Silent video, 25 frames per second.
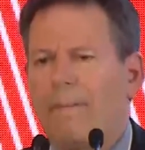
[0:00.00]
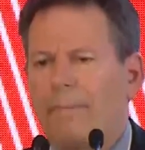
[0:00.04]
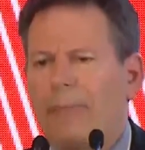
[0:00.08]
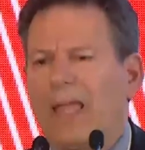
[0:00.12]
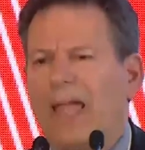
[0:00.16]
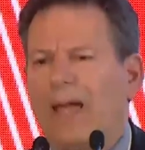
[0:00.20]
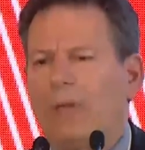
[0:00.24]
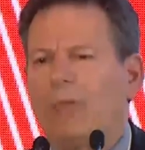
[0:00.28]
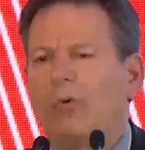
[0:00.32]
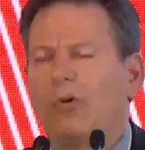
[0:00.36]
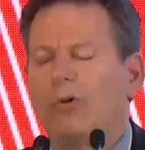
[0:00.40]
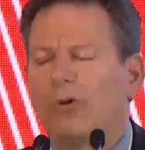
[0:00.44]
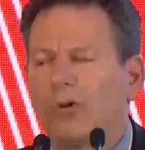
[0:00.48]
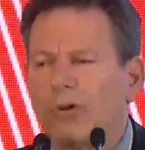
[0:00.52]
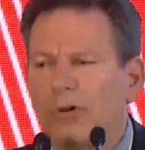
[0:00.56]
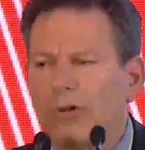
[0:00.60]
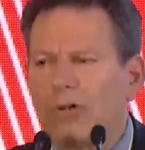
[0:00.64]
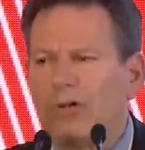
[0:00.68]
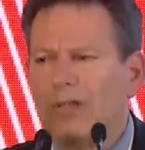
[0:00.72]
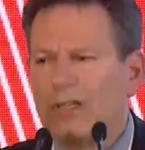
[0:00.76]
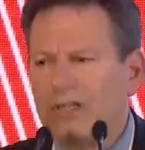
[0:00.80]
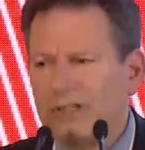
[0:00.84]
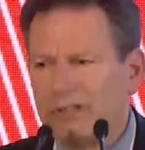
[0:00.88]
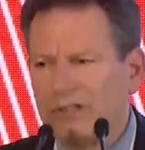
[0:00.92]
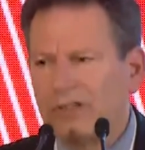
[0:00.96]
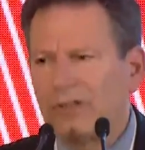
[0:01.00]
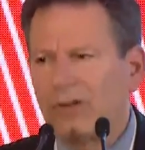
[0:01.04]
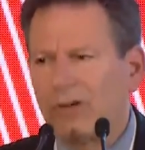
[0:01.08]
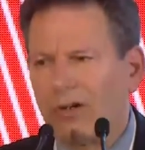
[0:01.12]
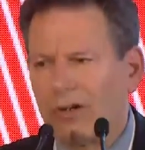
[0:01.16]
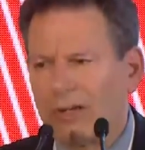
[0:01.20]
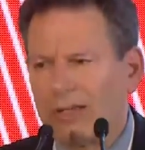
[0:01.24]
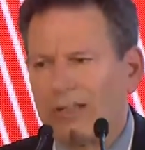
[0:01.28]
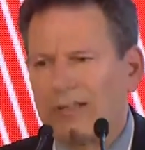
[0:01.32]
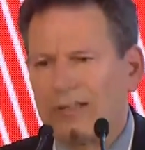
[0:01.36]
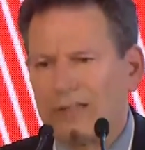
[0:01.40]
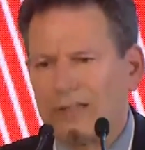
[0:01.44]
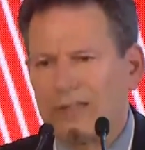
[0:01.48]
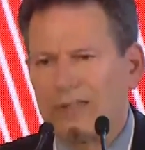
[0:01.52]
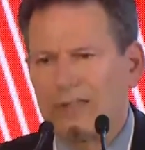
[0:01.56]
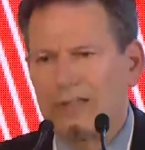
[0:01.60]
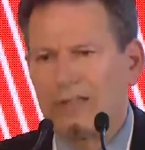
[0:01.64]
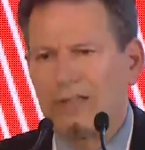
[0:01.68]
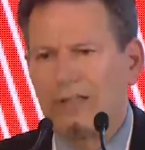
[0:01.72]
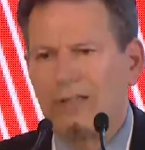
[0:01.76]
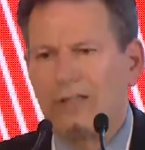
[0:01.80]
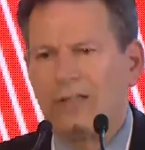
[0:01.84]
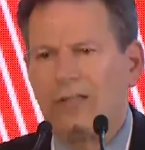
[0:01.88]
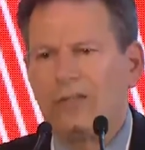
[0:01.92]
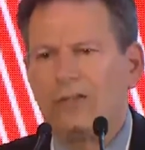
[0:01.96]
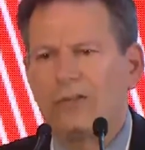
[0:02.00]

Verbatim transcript: And we're already starting to see it.